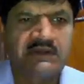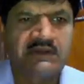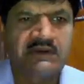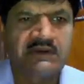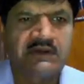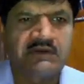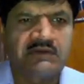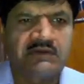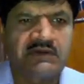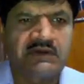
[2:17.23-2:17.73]

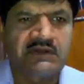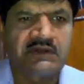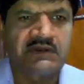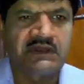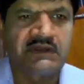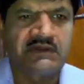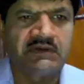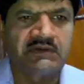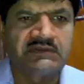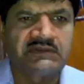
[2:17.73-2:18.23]
Now
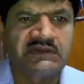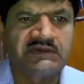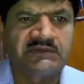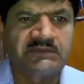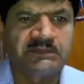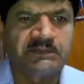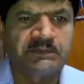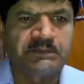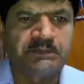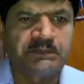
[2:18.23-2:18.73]
click on the
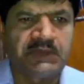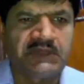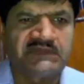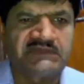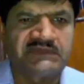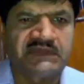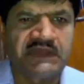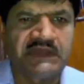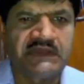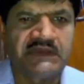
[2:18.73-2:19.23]
plus
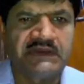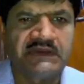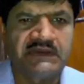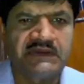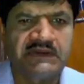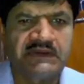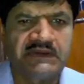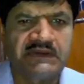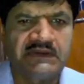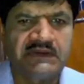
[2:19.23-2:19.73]
sign
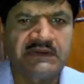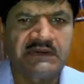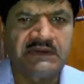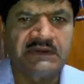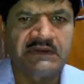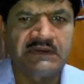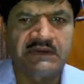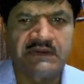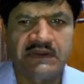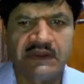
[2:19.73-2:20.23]

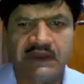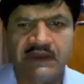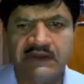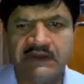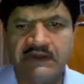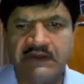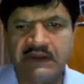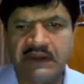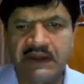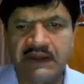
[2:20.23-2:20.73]

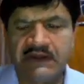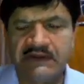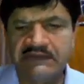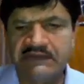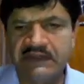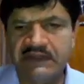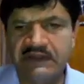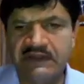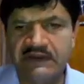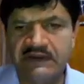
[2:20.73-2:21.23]
and add
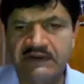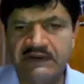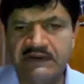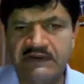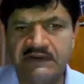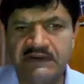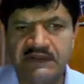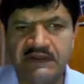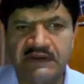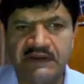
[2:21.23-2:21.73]
the
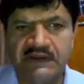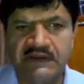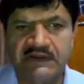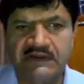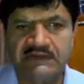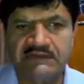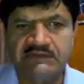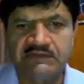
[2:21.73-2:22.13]
terrain.